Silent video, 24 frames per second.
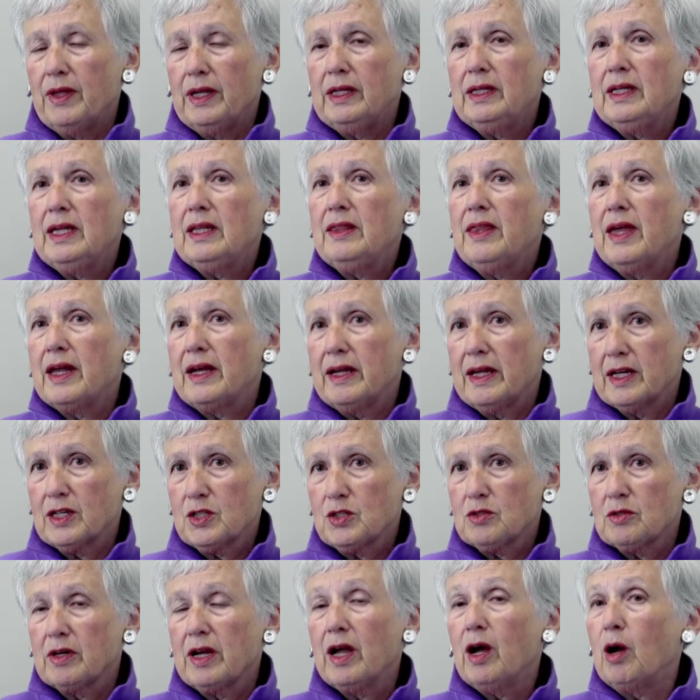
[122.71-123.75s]
that need that
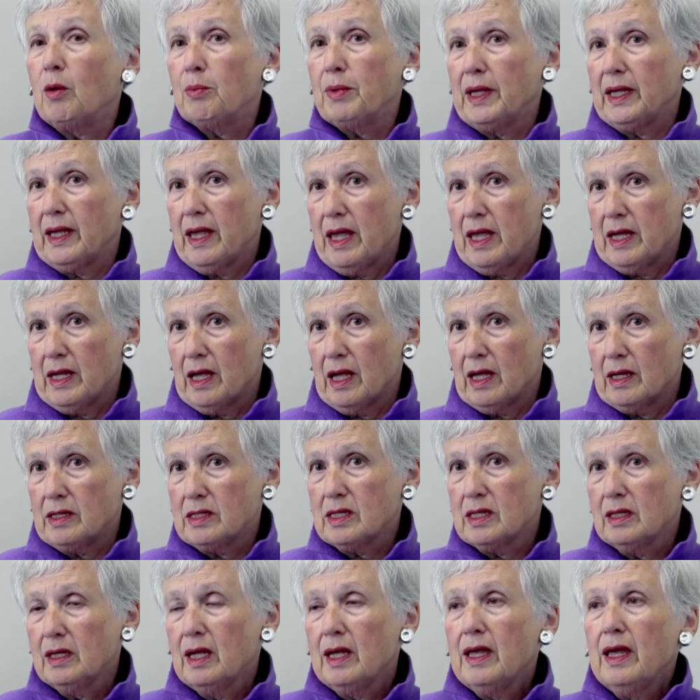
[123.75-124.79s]
extra helping
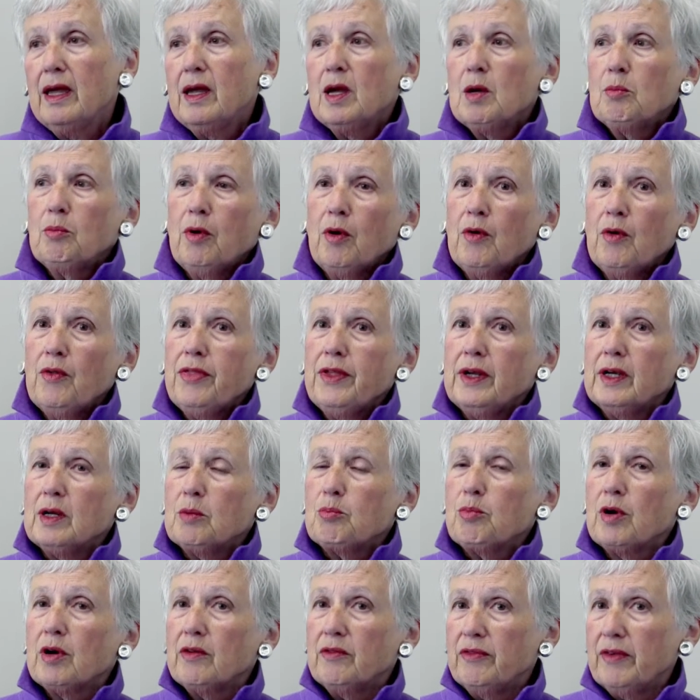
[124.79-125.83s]
hand, both in
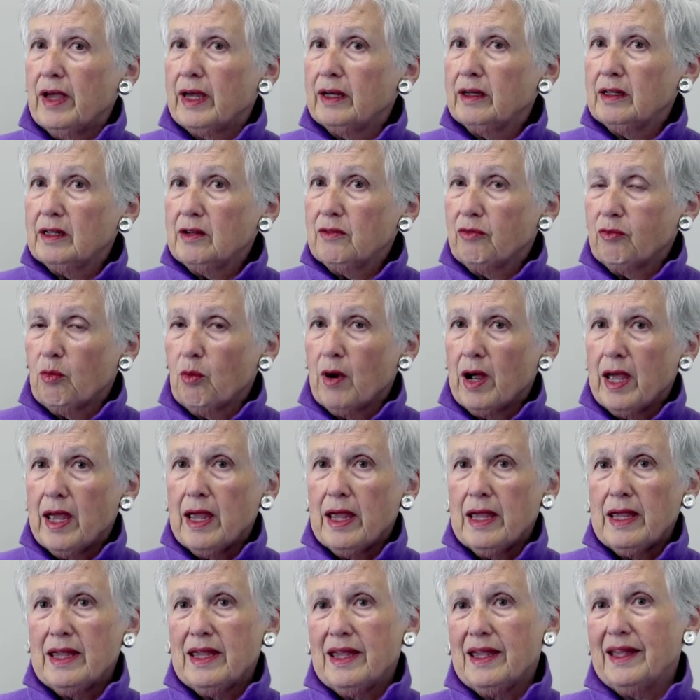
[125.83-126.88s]
a preventative
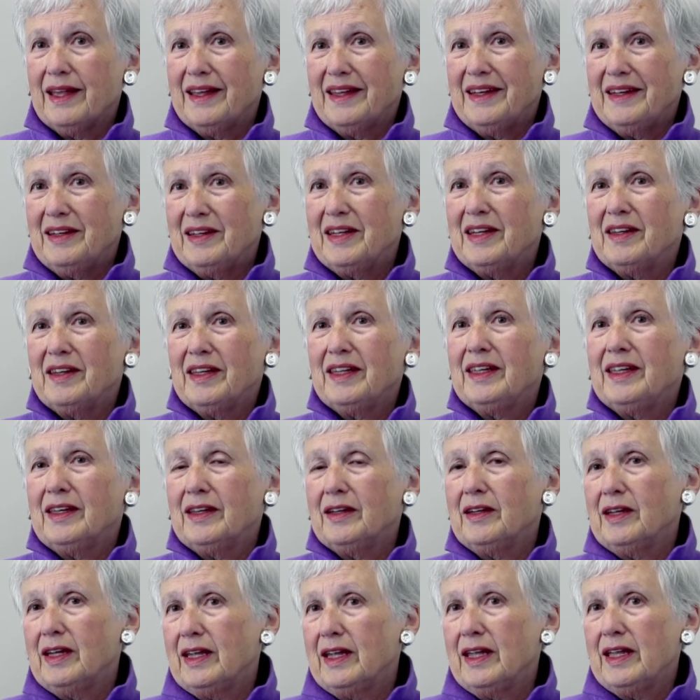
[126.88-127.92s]
way and
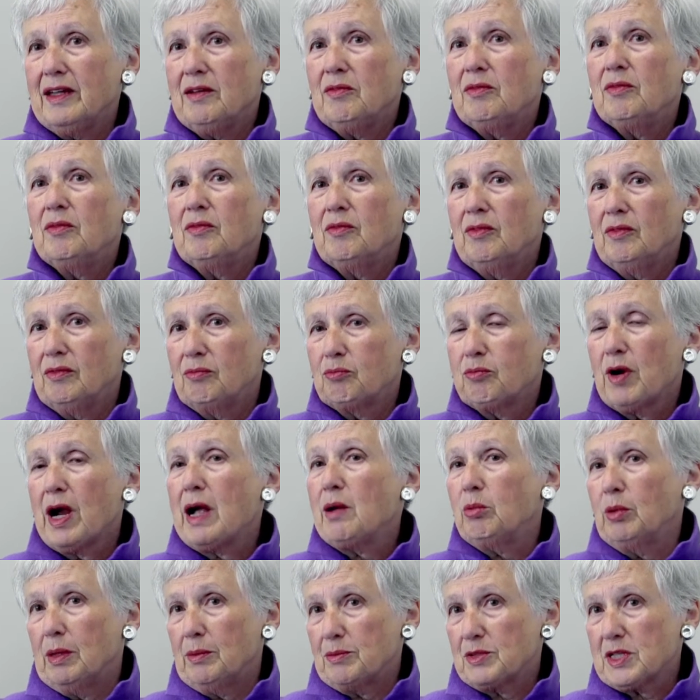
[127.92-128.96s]
in a
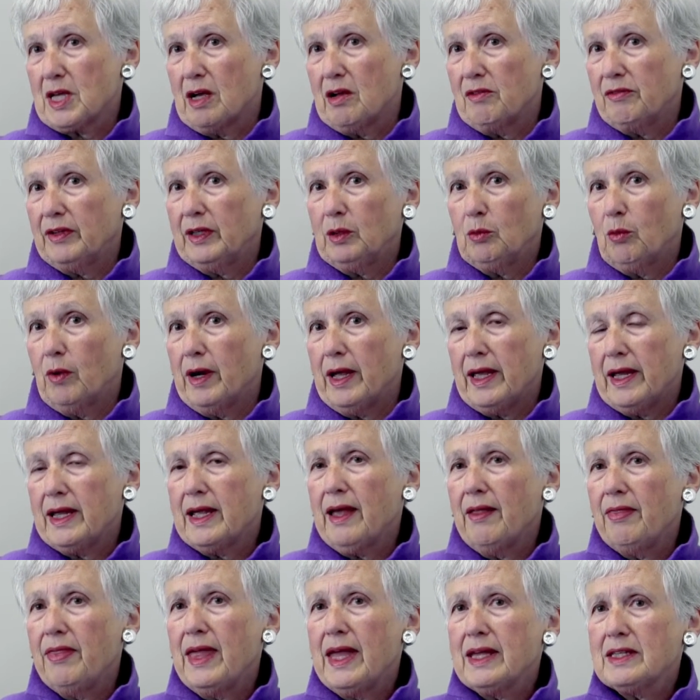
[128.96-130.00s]
problem solving
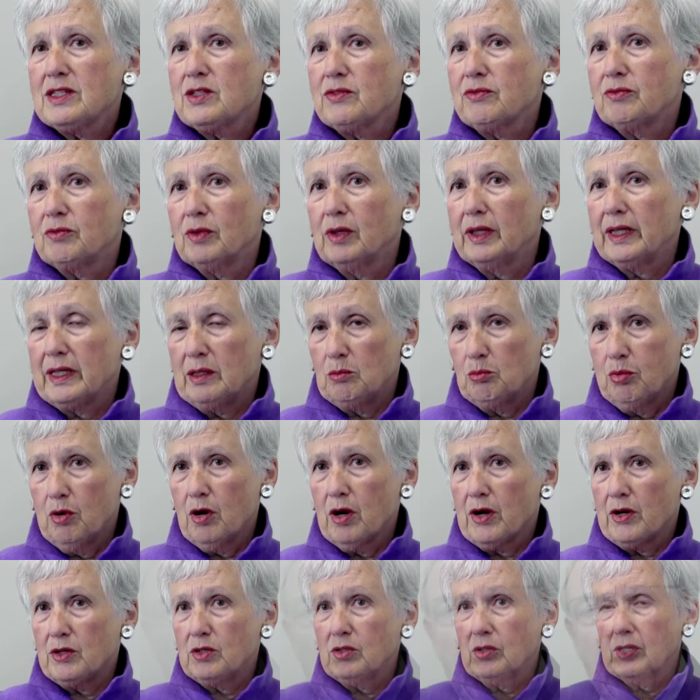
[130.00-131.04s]
way, and that's really
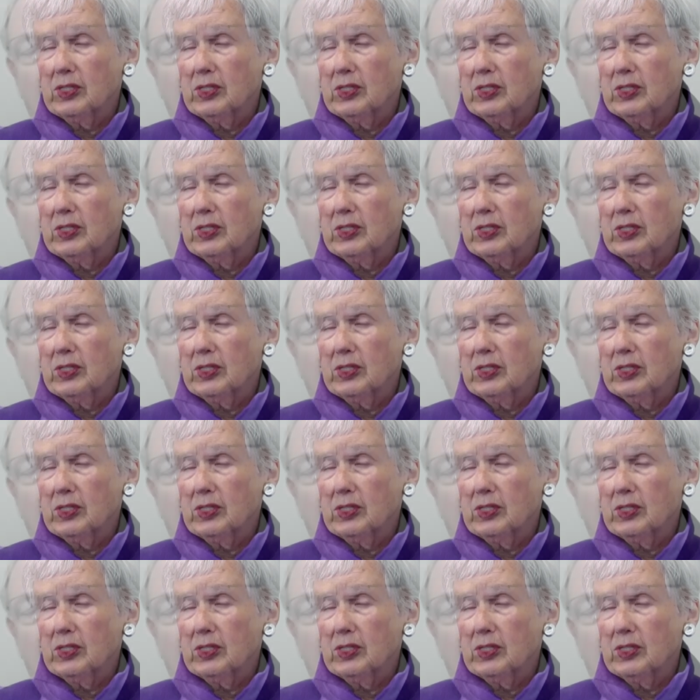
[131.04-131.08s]
important.